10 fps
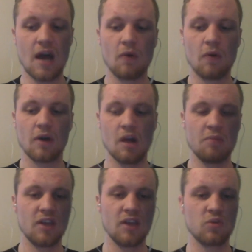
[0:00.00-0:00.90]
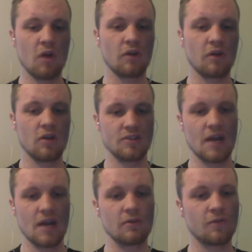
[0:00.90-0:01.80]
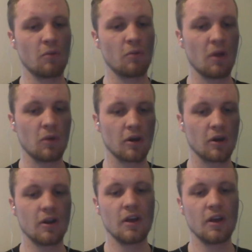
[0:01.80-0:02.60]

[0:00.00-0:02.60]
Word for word: hour and got paid $12 an hour for my work.